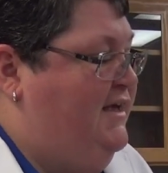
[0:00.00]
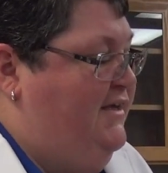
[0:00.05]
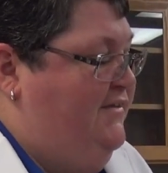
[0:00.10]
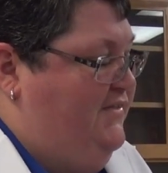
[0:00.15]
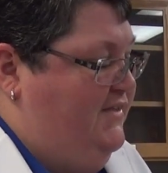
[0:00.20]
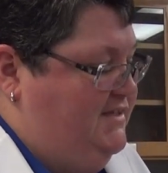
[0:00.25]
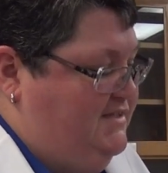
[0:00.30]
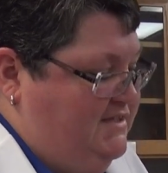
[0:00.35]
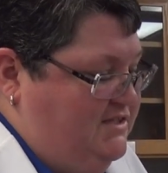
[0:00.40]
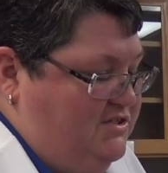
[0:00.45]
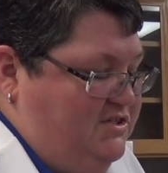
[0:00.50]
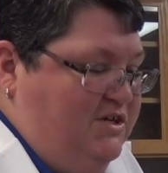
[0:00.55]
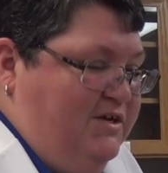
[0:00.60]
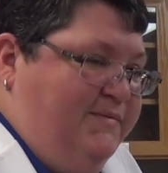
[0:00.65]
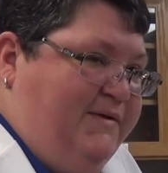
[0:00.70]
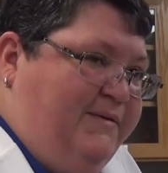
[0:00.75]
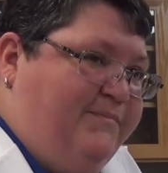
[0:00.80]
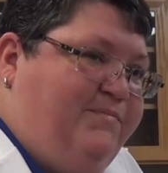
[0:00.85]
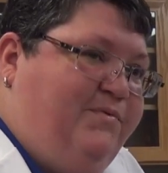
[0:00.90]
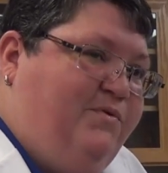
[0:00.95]
This is going to be
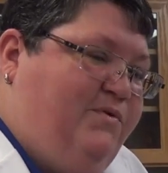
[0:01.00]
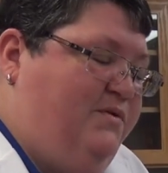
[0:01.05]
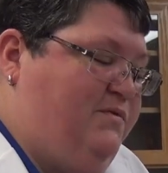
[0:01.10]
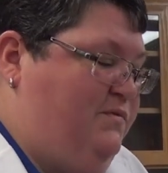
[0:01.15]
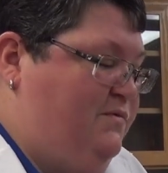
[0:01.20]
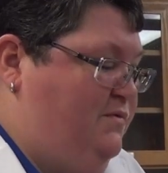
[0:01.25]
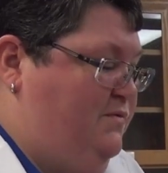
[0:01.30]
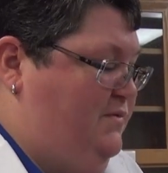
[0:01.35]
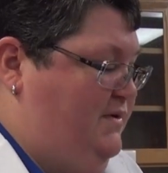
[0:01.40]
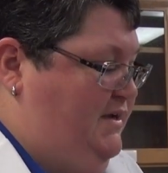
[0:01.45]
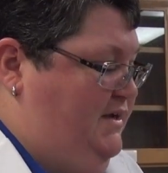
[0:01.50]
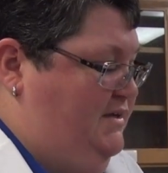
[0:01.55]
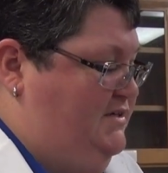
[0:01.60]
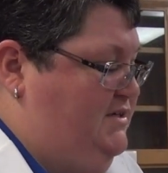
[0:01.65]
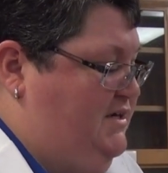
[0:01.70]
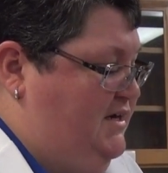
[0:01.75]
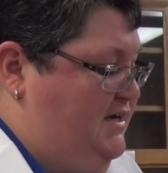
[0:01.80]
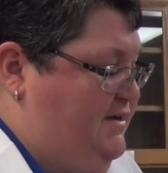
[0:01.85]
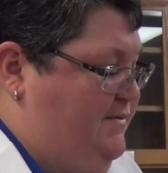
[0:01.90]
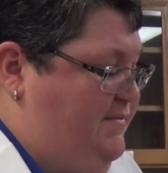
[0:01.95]
important when you
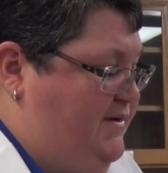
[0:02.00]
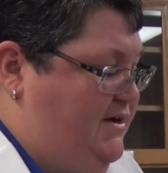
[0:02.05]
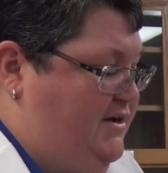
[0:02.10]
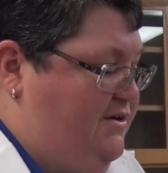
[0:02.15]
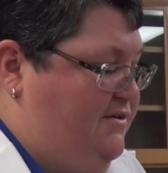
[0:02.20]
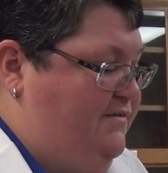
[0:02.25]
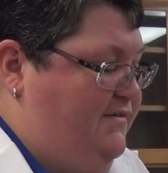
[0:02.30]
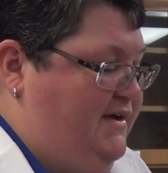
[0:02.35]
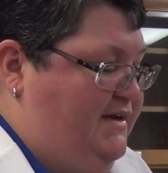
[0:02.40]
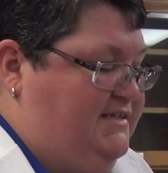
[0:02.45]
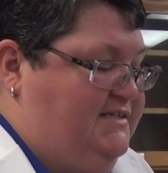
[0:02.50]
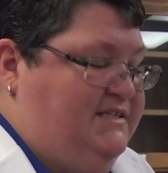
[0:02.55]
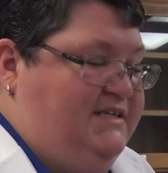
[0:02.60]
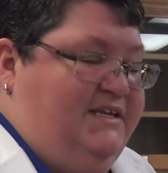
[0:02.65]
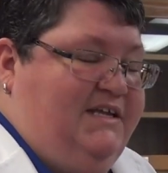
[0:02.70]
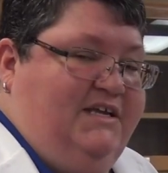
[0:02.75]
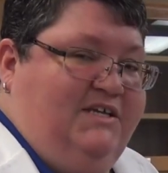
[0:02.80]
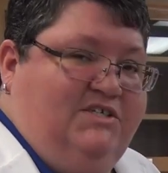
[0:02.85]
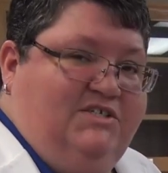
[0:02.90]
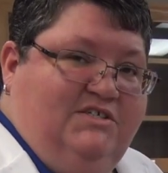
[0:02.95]
talk about our
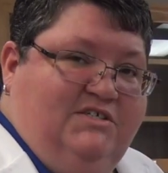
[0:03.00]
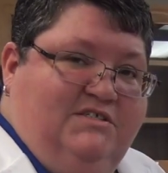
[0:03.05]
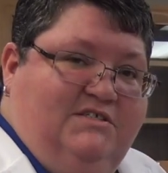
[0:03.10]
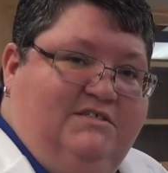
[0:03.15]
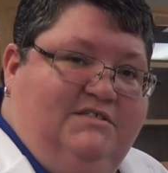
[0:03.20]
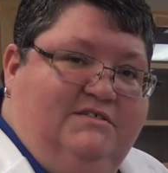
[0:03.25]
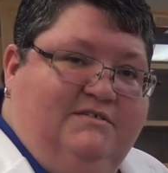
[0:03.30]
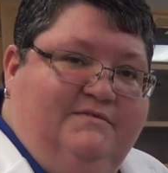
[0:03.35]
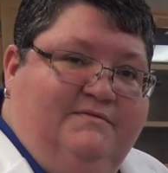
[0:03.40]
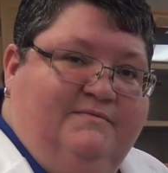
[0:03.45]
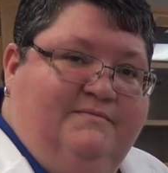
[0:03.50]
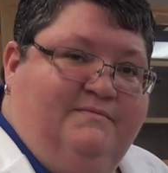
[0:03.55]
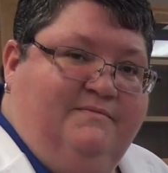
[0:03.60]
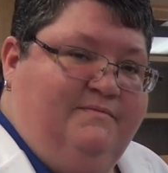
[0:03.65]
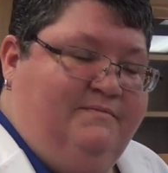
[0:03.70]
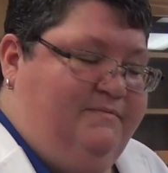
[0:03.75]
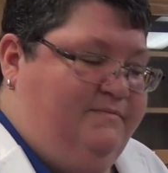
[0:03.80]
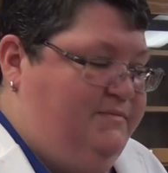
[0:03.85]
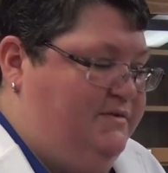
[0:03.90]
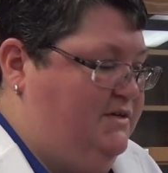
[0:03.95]
vaccinations,
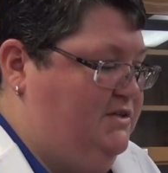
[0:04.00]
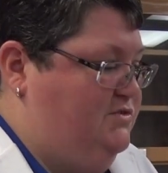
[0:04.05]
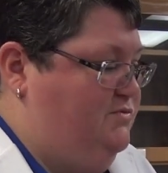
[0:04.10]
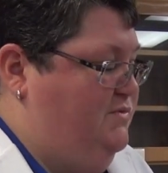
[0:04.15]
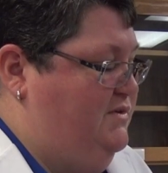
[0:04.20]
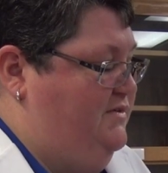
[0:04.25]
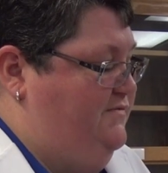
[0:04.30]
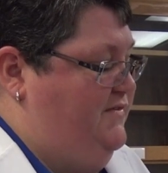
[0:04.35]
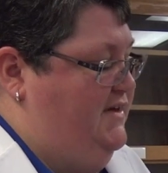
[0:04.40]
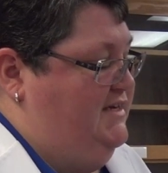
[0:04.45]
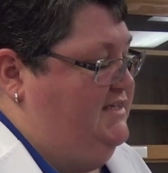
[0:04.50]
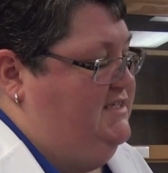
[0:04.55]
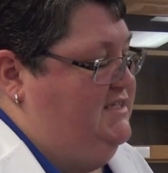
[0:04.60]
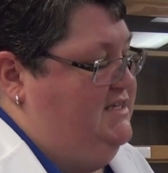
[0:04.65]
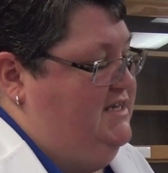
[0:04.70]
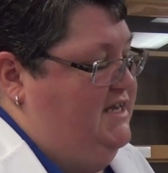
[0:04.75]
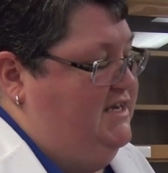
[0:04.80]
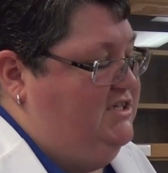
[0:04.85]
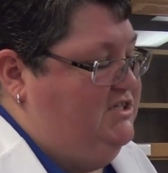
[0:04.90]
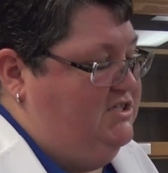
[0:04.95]
because what
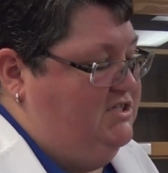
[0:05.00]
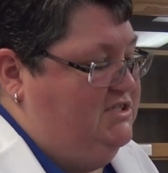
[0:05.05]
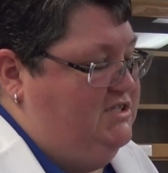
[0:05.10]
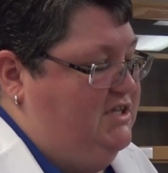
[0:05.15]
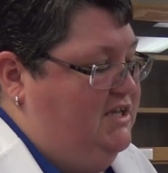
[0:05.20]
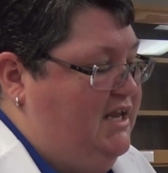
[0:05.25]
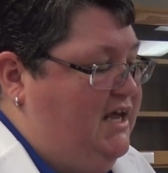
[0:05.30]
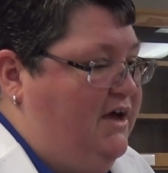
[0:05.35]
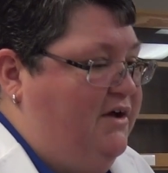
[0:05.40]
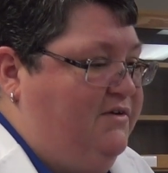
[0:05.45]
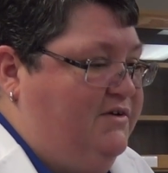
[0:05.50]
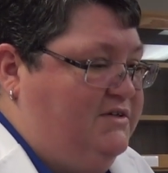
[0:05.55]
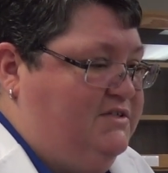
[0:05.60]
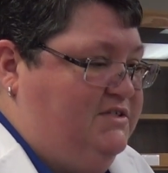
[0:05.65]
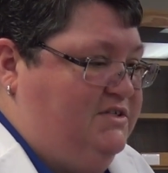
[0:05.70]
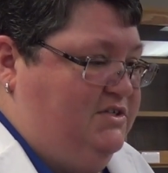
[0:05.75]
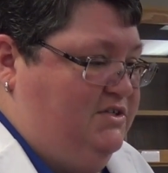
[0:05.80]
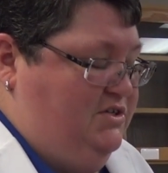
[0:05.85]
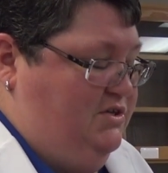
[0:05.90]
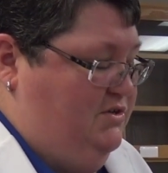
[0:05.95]
vaccinations allow us
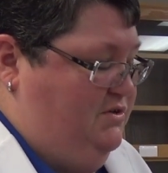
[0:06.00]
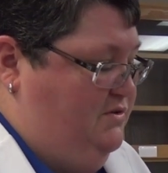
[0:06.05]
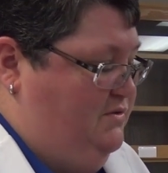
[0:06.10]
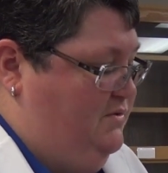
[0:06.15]
to do